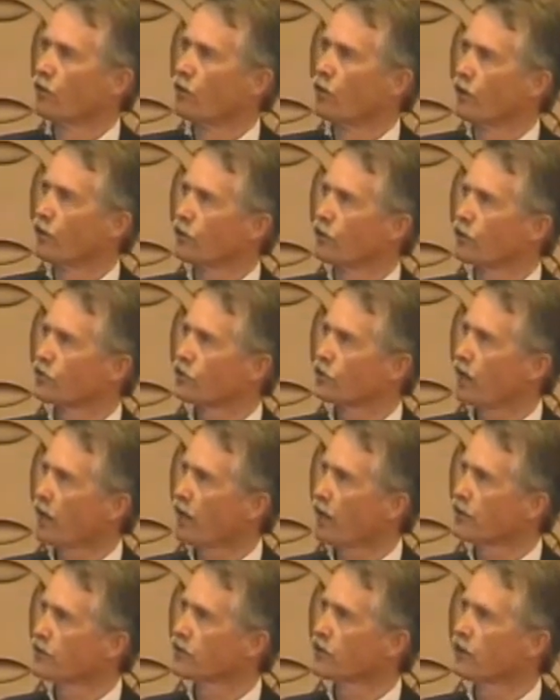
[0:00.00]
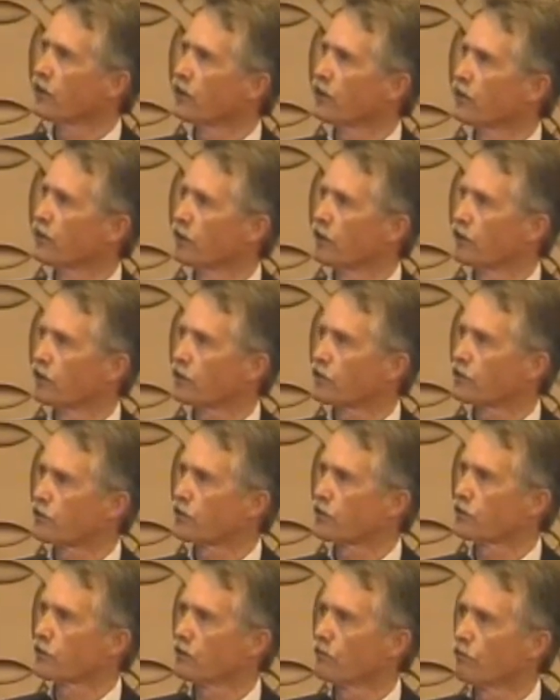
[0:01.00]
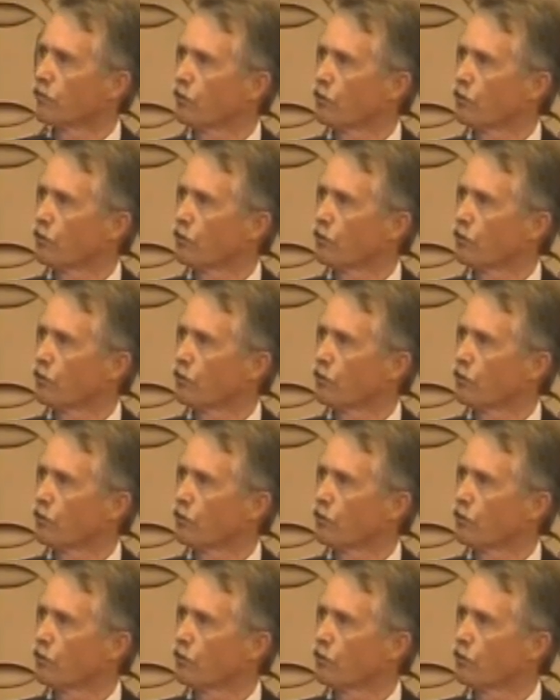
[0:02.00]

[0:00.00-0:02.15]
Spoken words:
When you're sizing a system,